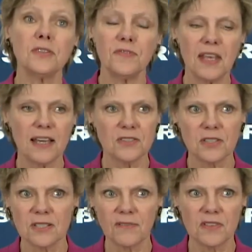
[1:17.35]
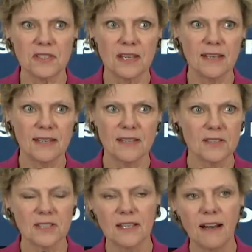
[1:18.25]
of thousands of
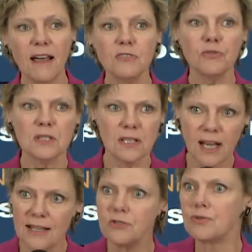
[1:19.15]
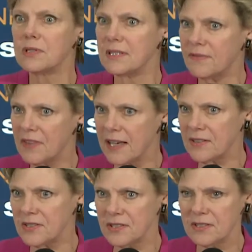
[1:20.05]
azaleas and hundreds of
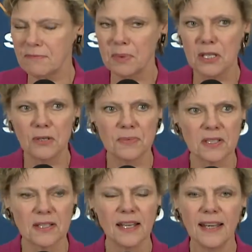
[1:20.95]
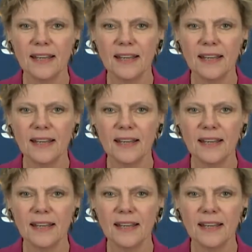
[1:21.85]
thousands of bulbs and,